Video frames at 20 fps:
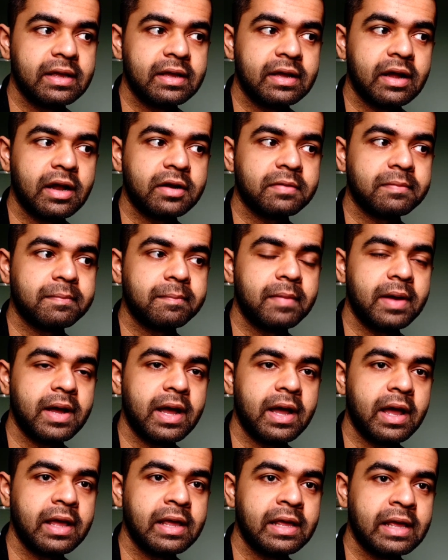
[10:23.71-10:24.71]
cut
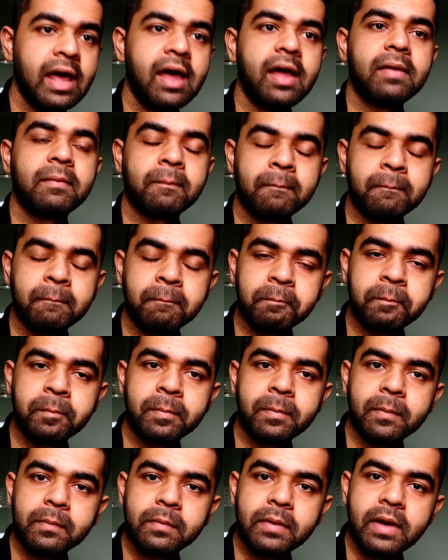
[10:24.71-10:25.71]
my hair
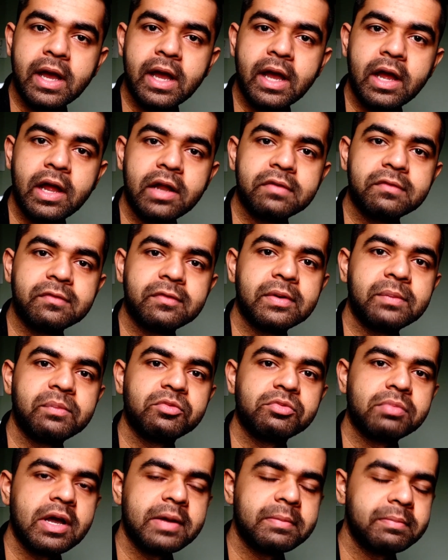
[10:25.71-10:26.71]
and
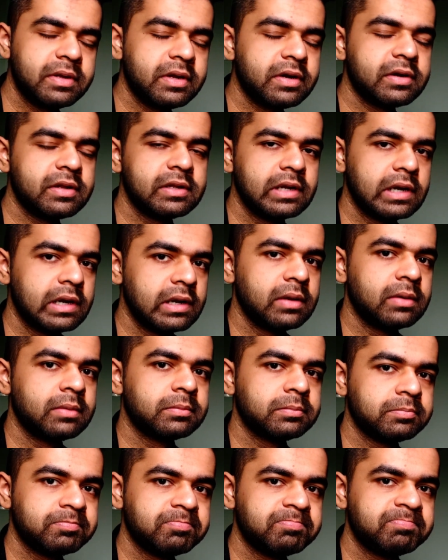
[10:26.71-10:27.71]
trimmed my beard a little.
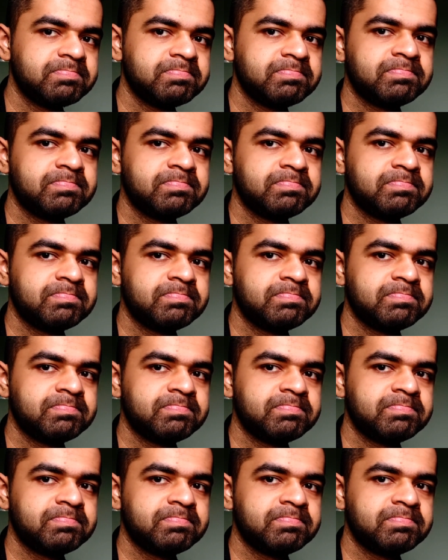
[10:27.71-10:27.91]
Reading a